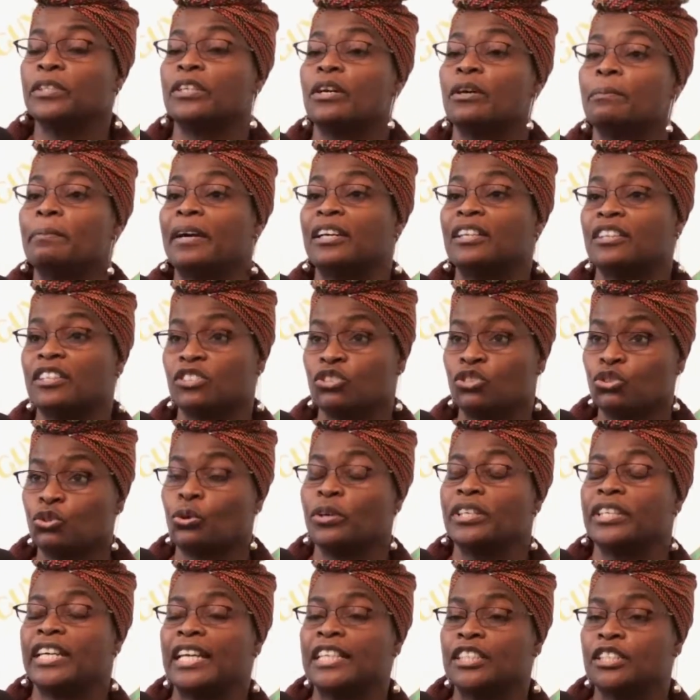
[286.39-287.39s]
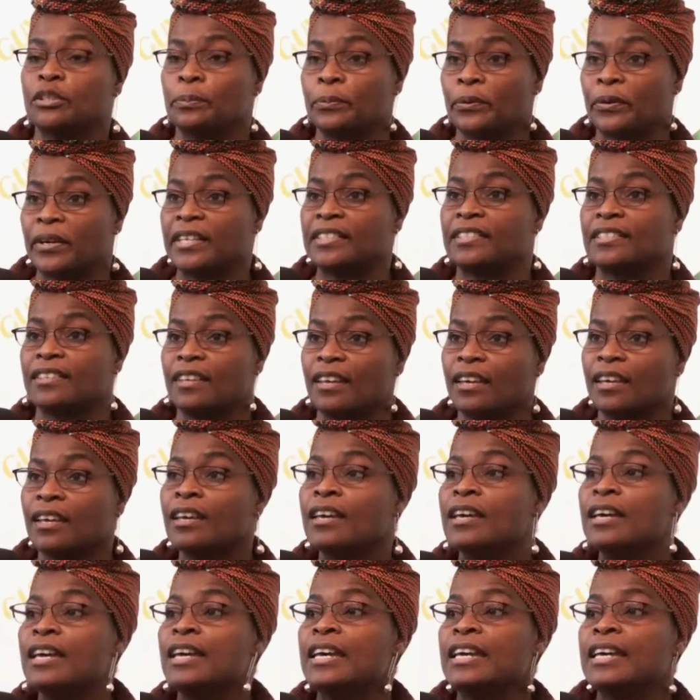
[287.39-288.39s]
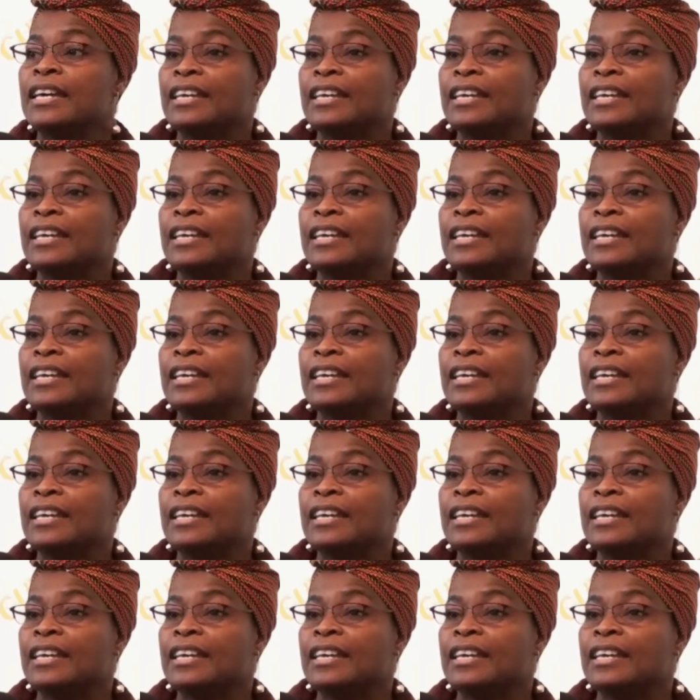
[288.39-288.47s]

We know about this joint enterprise thing.